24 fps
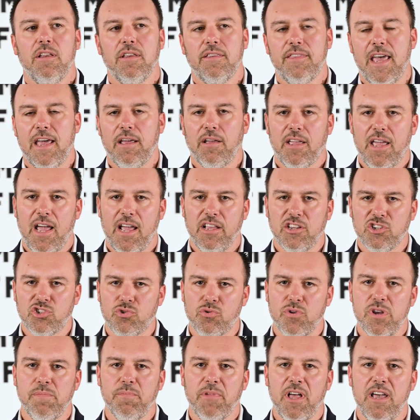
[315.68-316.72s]
that kind of
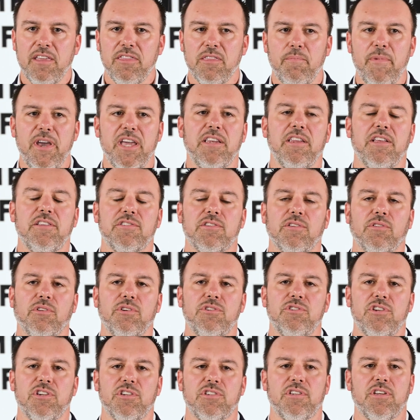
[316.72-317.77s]
streamline the maintenance and
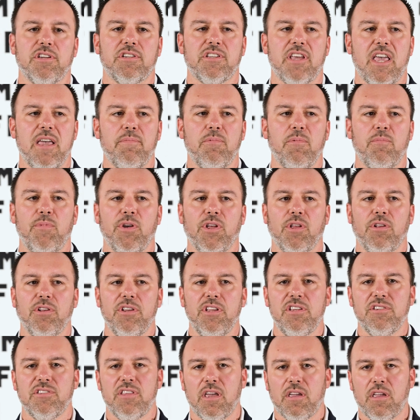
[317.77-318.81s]
logistics
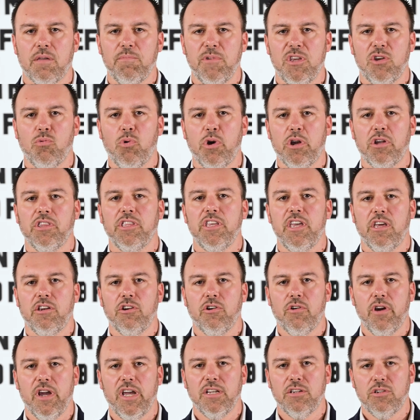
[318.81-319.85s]
capabilities that can be quickly
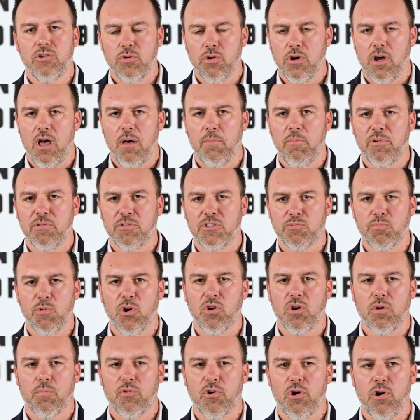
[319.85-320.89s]
integrated to a hub and
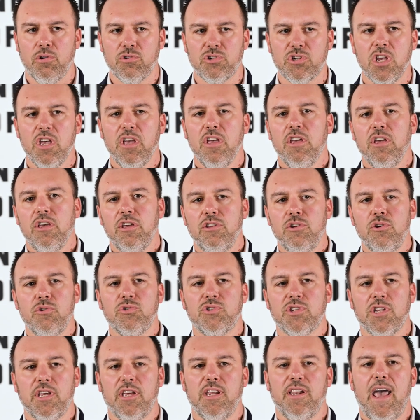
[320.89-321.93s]
spoke approach
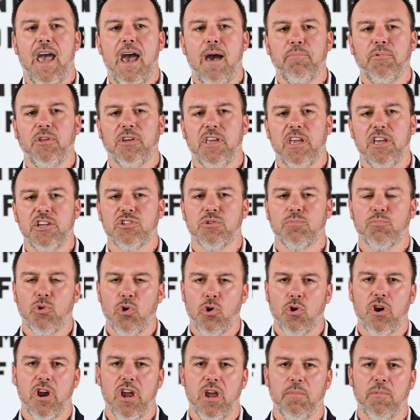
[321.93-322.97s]
using an application
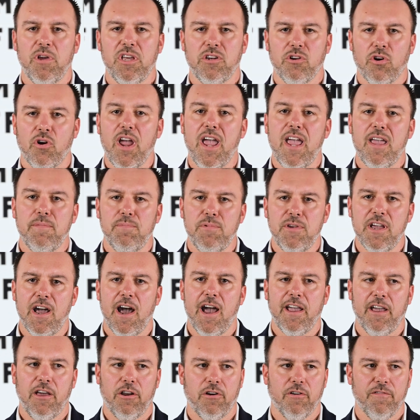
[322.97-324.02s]
programming or
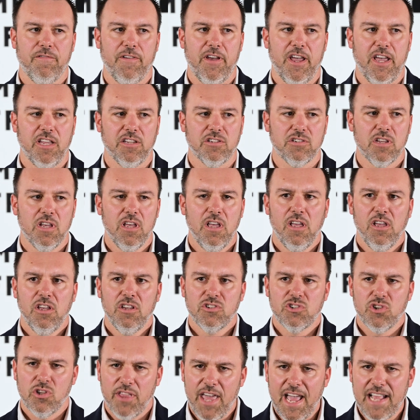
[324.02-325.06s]
API interface.
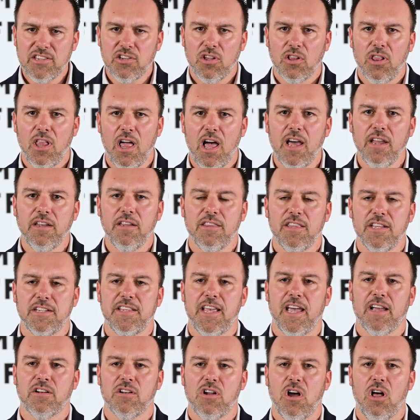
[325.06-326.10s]
So that's a lot of the
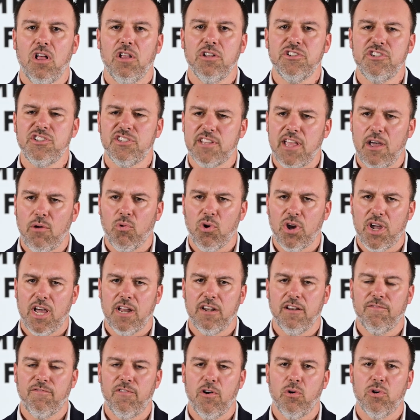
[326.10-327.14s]
technologies that we're
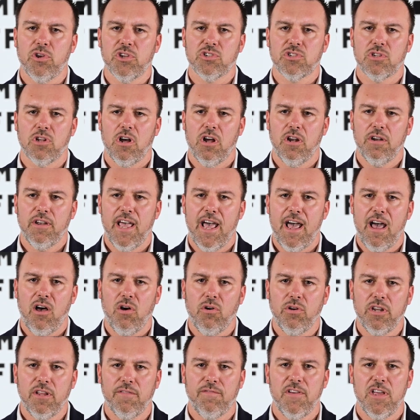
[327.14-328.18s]
kind of focused on
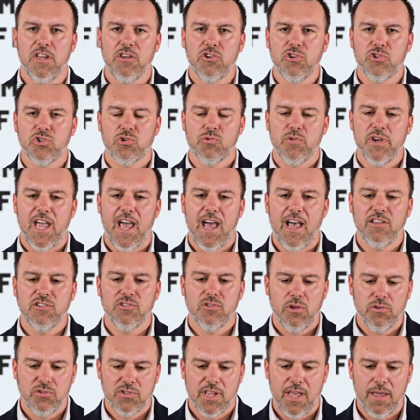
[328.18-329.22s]
now. And if industry has
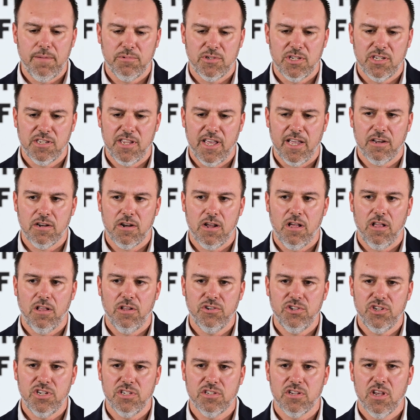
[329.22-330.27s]
those types of
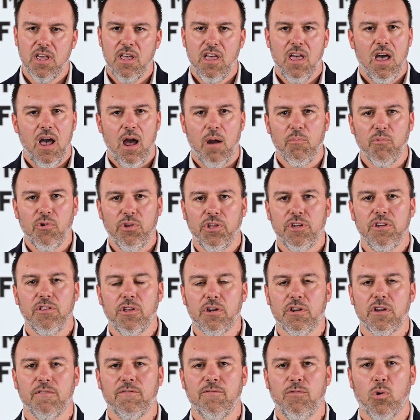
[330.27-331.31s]
technologies, I'm really
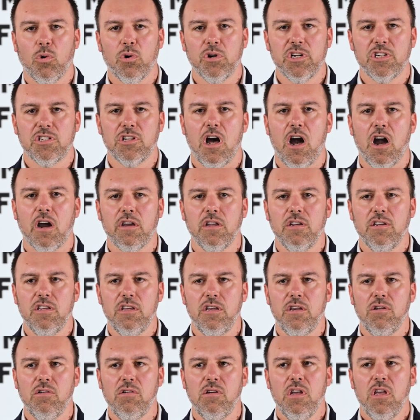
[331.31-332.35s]
looking forward to talking to
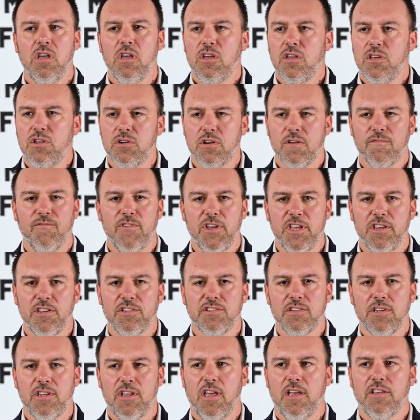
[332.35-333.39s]
you. You can
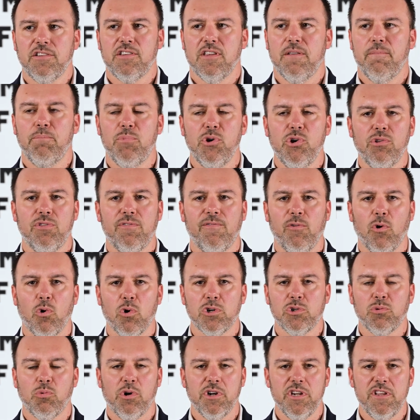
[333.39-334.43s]
visit us at booth
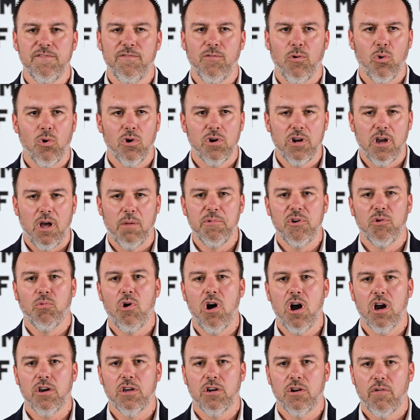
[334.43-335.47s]
424 and I'll be
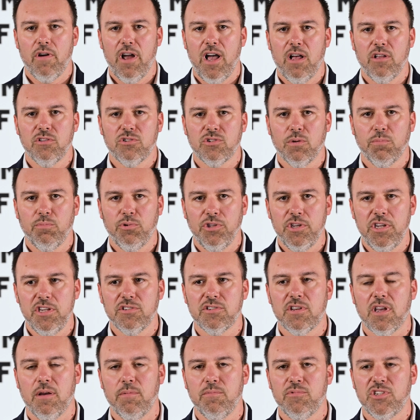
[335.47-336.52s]
walking around. So
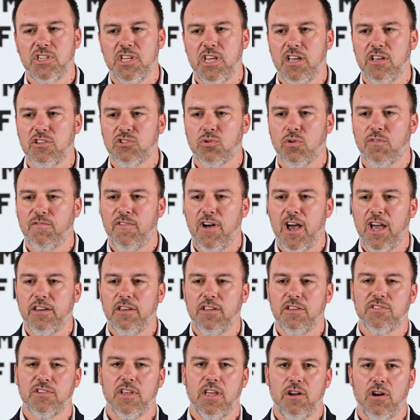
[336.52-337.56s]
please come see us or find
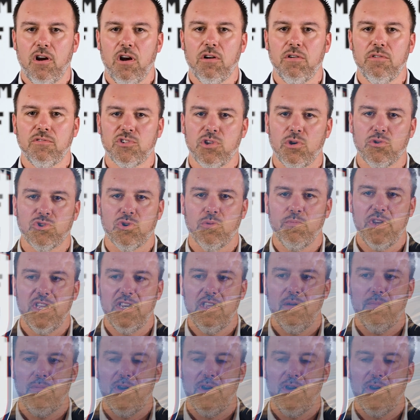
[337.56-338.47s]
us at our social media